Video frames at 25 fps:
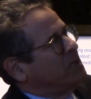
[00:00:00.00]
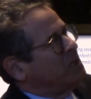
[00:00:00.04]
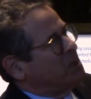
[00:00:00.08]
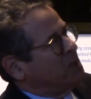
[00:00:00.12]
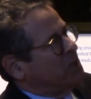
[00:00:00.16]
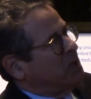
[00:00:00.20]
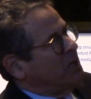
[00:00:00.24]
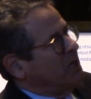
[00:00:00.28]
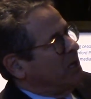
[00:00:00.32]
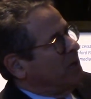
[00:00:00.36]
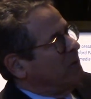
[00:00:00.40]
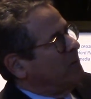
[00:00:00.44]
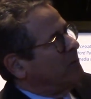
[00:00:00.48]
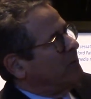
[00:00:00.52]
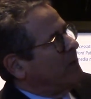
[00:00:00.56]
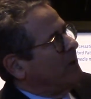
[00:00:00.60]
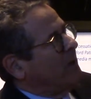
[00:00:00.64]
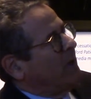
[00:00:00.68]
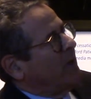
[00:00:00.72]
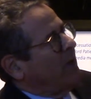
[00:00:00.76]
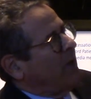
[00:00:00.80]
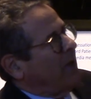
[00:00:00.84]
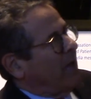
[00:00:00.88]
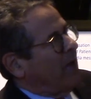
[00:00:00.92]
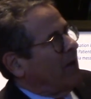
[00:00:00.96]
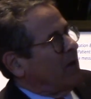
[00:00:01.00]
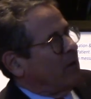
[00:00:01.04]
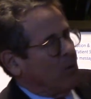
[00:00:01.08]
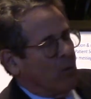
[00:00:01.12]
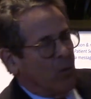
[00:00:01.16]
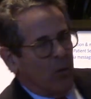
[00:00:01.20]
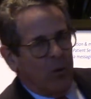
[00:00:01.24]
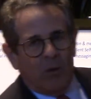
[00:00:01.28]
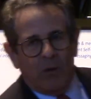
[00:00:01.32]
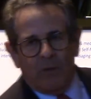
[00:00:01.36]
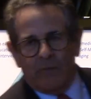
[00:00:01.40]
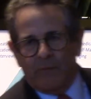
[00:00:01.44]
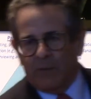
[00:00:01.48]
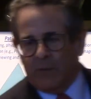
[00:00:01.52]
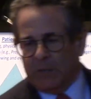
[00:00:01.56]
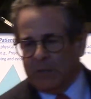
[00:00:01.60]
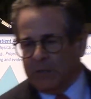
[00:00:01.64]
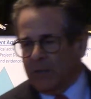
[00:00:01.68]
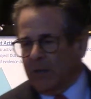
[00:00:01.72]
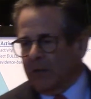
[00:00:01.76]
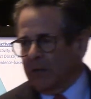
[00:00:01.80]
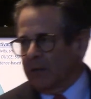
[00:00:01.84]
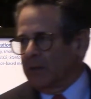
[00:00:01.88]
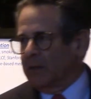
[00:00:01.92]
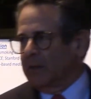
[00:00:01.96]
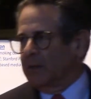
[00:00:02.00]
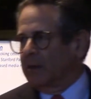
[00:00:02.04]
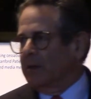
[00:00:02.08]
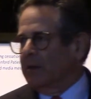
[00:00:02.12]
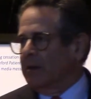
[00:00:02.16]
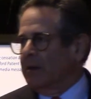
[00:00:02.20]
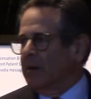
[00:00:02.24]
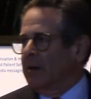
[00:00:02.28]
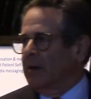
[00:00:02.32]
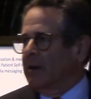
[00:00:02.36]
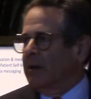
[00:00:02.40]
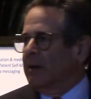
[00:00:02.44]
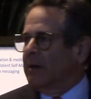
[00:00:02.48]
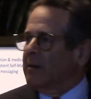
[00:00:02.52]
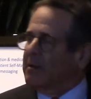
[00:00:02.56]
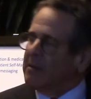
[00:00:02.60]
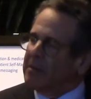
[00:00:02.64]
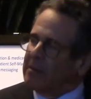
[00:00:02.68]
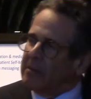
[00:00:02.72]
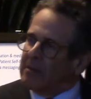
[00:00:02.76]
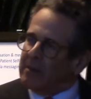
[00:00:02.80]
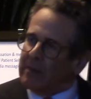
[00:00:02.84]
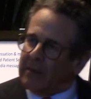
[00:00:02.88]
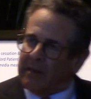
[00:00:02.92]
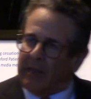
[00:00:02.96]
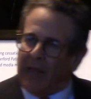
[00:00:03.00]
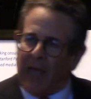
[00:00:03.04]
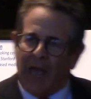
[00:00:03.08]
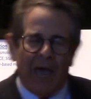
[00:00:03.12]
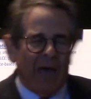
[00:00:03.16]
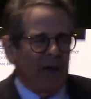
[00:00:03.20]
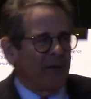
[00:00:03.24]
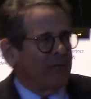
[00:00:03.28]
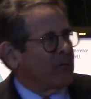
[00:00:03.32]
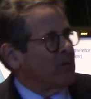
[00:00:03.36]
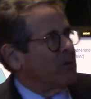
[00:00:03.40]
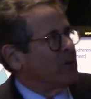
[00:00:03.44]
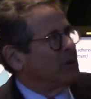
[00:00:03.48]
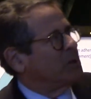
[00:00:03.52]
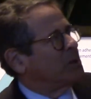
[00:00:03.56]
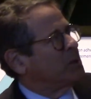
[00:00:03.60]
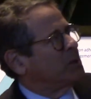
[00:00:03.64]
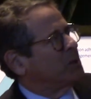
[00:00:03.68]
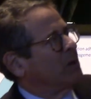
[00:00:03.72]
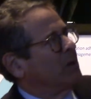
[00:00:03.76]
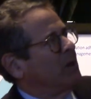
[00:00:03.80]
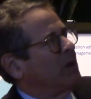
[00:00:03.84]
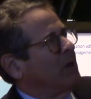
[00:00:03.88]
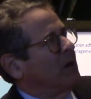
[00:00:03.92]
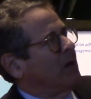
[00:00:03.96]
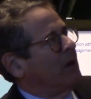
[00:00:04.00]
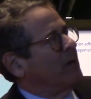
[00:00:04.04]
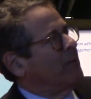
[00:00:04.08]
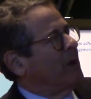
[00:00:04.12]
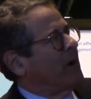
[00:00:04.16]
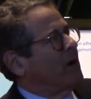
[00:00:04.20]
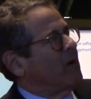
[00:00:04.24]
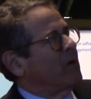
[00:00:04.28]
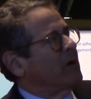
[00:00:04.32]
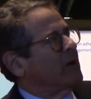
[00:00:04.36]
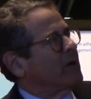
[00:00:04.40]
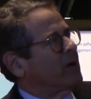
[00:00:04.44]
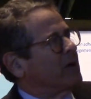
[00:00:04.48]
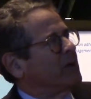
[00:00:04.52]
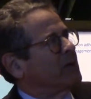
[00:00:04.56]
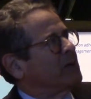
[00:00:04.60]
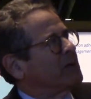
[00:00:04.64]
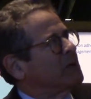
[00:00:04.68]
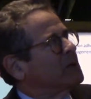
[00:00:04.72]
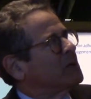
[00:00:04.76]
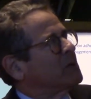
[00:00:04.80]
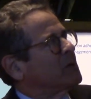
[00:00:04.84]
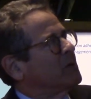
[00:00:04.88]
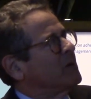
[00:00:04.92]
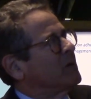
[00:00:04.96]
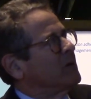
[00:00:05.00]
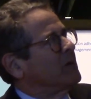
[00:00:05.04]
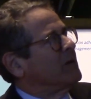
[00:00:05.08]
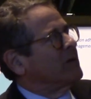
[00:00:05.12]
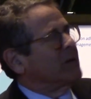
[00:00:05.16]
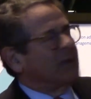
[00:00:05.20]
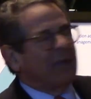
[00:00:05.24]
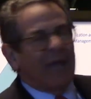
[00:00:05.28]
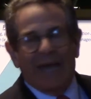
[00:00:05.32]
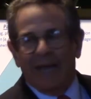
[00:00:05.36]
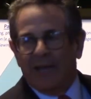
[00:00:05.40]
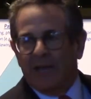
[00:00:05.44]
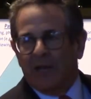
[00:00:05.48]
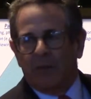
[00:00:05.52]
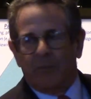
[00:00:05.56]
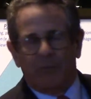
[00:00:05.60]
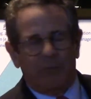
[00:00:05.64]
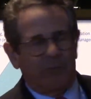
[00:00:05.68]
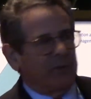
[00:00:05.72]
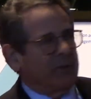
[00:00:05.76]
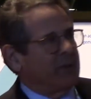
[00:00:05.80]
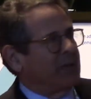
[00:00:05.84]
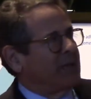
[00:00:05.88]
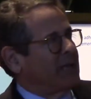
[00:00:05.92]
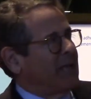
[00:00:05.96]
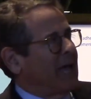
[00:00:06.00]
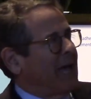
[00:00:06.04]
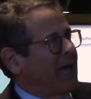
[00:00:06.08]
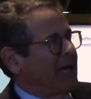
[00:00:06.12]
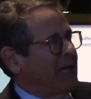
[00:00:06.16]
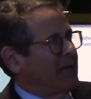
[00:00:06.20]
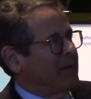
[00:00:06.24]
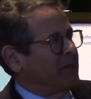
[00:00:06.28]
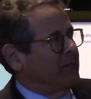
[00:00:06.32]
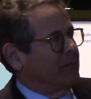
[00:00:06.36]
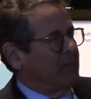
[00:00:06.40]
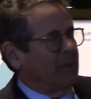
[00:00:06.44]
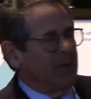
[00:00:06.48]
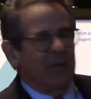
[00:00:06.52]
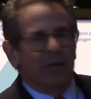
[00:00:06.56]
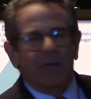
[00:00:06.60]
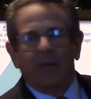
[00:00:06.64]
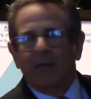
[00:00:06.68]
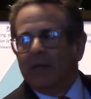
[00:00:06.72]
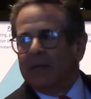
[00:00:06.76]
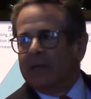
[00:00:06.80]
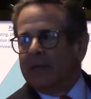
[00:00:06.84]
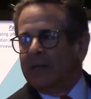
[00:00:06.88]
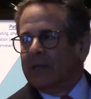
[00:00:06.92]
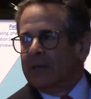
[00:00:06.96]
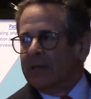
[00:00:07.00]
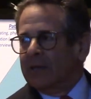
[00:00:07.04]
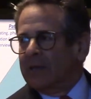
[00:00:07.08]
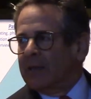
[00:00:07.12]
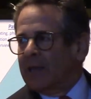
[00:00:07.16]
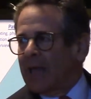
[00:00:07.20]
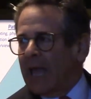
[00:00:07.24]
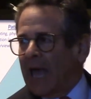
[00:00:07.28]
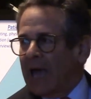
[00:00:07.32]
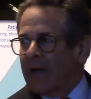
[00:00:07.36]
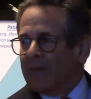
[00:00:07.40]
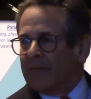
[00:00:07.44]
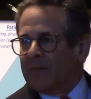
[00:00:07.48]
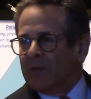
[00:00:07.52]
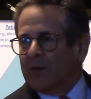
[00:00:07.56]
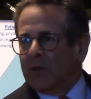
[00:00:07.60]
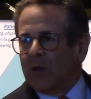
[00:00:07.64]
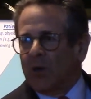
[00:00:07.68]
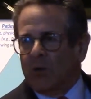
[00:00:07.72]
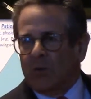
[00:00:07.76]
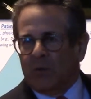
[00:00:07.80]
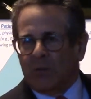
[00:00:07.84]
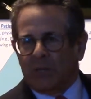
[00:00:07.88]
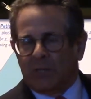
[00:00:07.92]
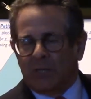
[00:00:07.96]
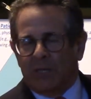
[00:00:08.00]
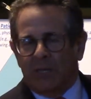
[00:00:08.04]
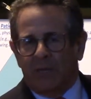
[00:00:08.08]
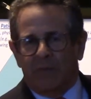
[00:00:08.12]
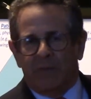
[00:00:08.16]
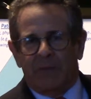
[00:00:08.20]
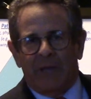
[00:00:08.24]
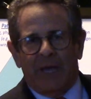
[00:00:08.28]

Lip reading: cheap, and all of a sudden average Americans could light up the night, didn't have to go to sleep.